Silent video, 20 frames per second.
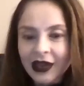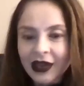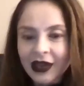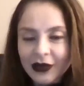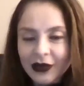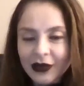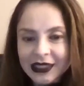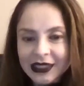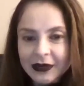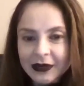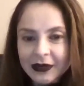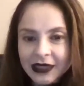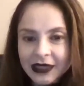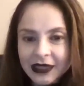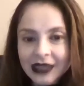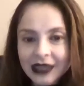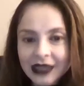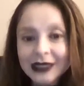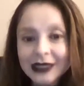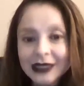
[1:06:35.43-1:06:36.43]
always stop in
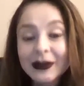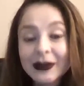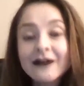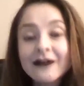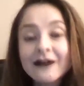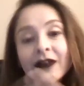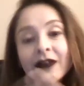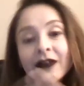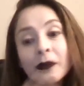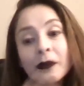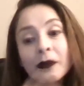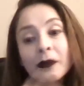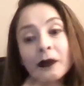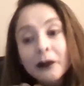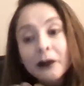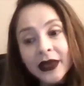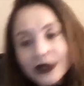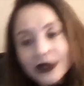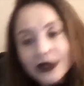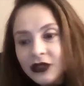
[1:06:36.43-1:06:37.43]
Texas, but I've never
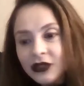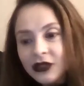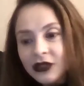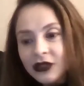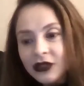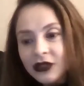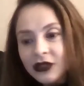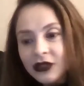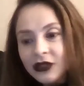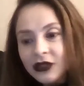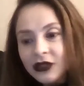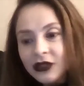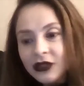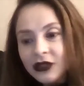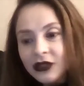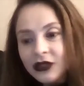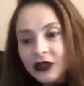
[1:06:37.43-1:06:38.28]
been to Texas.